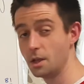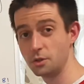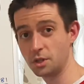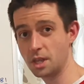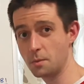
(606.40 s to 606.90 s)

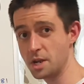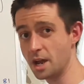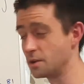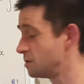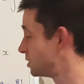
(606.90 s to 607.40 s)
So there we
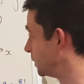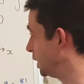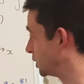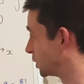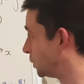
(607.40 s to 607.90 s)
go. So we
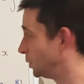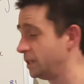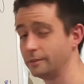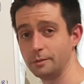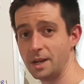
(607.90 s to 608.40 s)
looked at all the
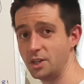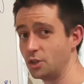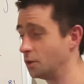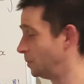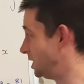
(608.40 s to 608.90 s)

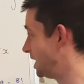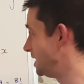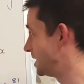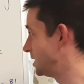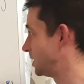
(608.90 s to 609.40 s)
information that we
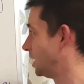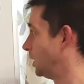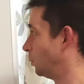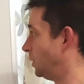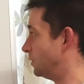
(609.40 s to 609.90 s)
needed.
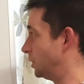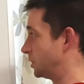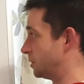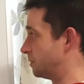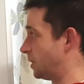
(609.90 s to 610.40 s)
We've
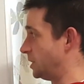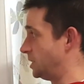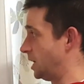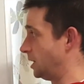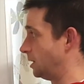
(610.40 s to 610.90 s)
looked at
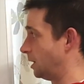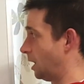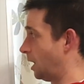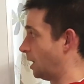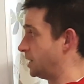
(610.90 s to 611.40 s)
finding
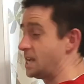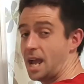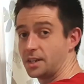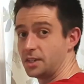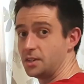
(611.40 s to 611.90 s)
the
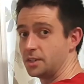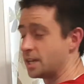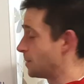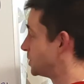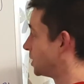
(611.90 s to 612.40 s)

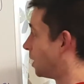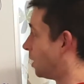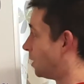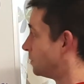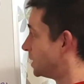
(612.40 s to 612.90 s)
x-intercept
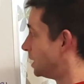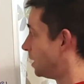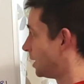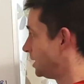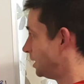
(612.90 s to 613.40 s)
of the
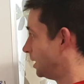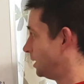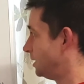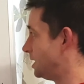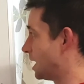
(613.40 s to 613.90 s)
line,
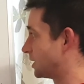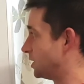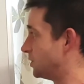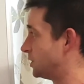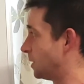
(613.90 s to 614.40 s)
the
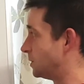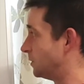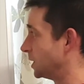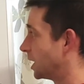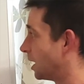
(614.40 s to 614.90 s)
x-intercept of
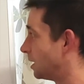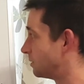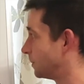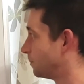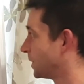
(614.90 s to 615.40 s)
the curve.
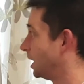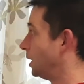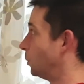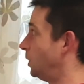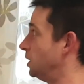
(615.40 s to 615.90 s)

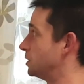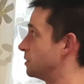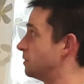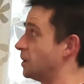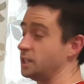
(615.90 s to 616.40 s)
We looked at
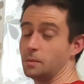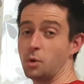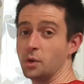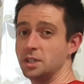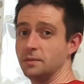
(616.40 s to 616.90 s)
finding the
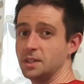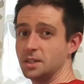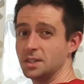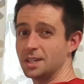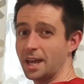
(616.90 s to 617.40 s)
point of
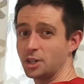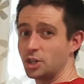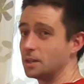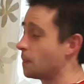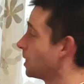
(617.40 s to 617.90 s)
intersection